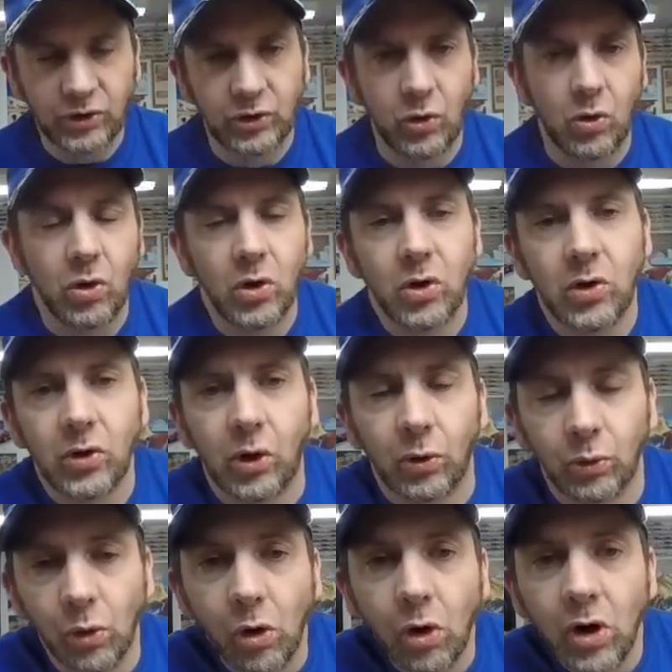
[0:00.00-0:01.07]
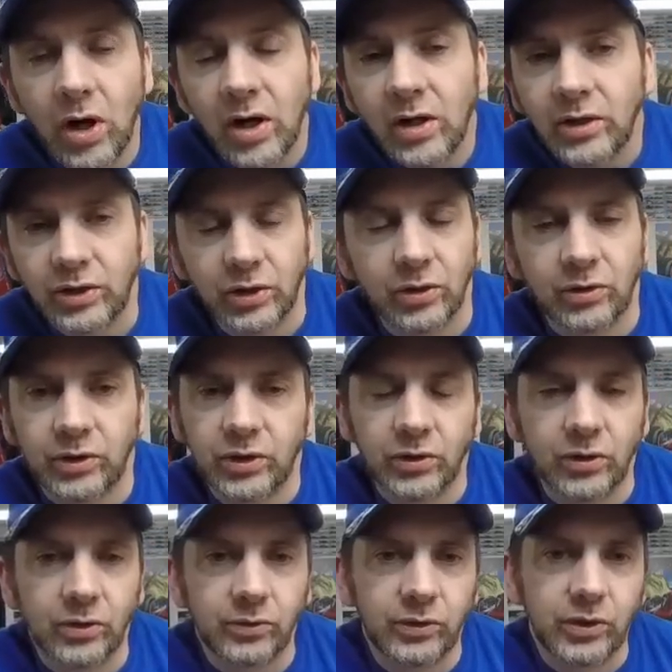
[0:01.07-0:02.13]
your Aurora, your
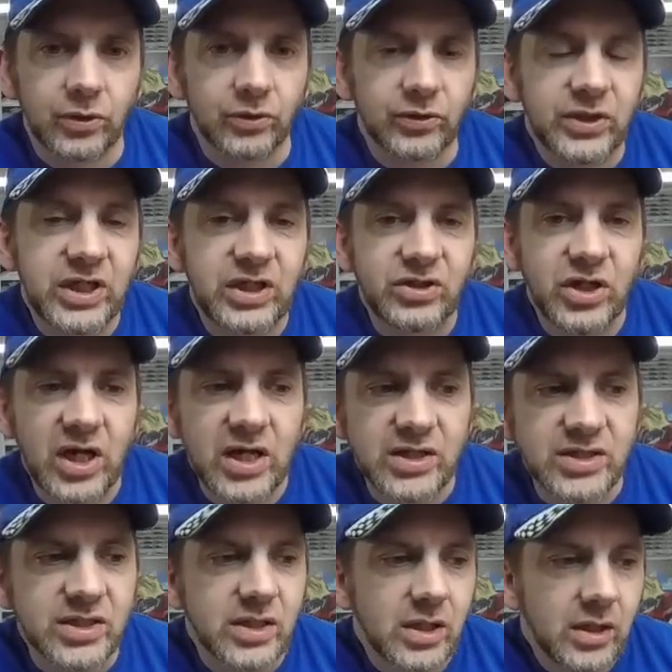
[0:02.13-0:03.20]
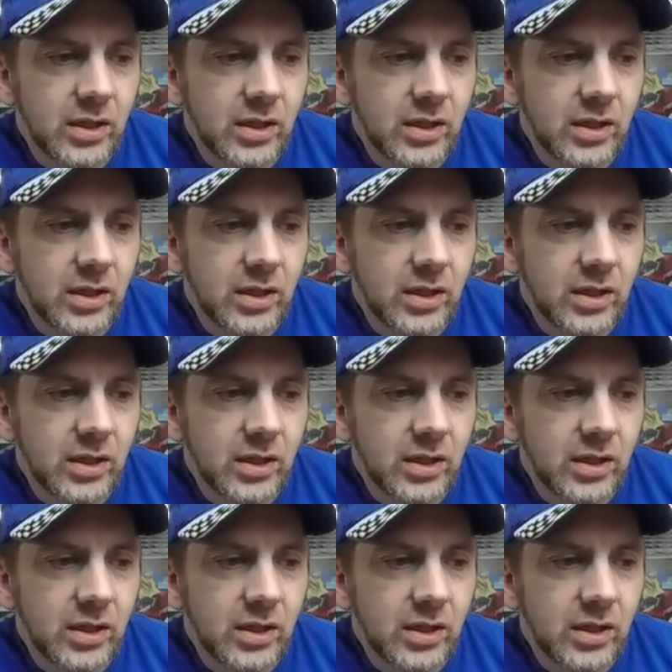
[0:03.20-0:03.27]
your your T-jets,